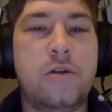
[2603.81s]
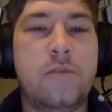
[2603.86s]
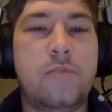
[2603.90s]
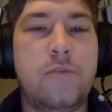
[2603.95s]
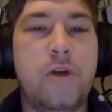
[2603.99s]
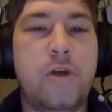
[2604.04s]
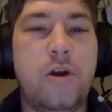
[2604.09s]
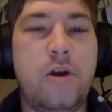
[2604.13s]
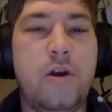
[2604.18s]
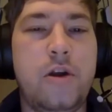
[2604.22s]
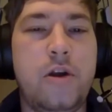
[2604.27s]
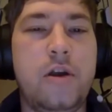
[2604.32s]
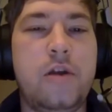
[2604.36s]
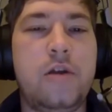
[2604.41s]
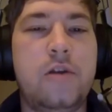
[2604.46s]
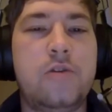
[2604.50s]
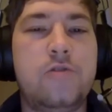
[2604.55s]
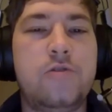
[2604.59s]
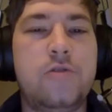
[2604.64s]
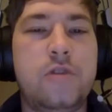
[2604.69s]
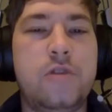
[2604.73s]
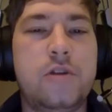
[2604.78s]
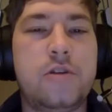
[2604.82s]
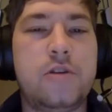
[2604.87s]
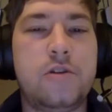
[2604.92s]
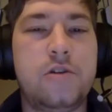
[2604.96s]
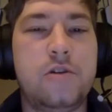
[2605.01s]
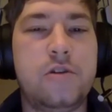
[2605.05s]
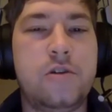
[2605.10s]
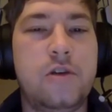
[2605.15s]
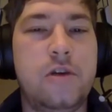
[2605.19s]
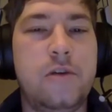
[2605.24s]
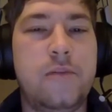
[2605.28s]
a party
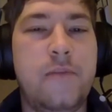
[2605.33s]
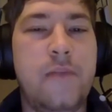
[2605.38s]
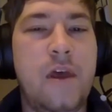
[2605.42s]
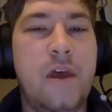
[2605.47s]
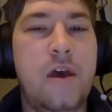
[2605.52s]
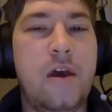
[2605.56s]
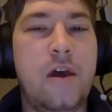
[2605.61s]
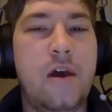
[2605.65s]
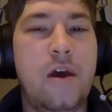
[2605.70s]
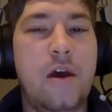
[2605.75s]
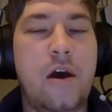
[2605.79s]
traditionally. It's like